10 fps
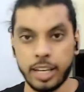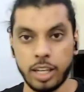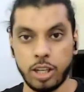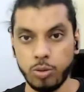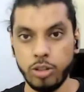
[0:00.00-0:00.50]

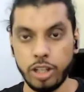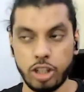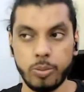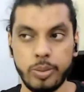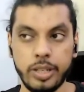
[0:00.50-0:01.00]
you need
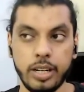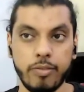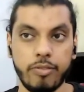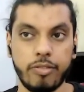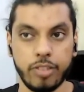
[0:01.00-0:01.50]
to be
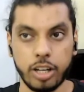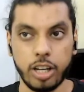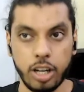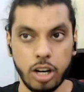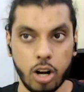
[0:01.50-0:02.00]

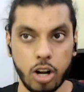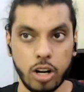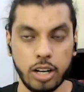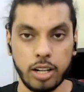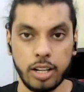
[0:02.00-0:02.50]
working on